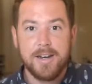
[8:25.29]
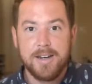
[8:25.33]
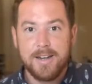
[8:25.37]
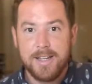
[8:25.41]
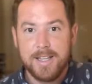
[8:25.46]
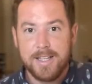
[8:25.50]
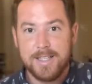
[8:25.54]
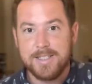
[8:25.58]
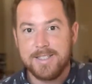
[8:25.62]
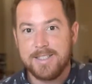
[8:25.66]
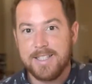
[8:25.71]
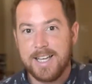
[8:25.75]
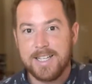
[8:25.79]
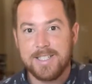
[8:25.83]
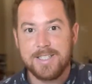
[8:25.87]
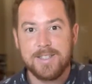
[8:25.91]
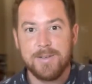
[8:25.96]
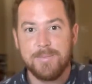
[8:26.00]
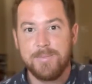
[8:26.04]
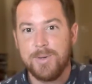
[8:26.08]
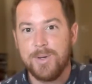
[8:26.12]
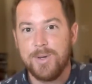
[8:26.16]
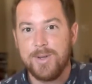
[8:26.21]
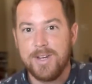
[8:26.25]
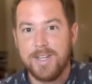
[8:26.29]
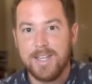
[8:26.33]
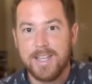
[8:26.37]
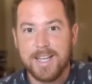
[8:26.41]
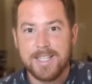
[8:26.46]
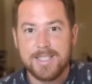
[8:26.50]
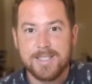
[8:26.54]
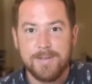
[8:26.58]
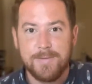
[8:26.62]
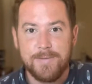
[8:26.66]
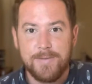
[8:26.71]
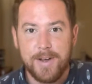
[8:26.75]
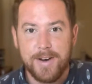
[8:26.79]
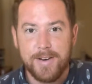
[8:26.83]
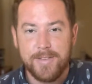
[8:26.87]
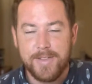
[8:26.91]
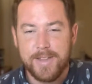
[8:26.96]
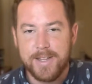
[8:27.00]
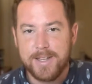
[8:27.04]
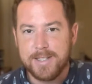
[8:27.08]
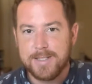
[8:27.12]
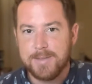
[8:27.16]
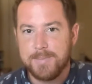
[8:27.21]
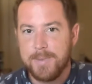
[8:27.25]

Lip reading: That's the beauty and that's the fun of this.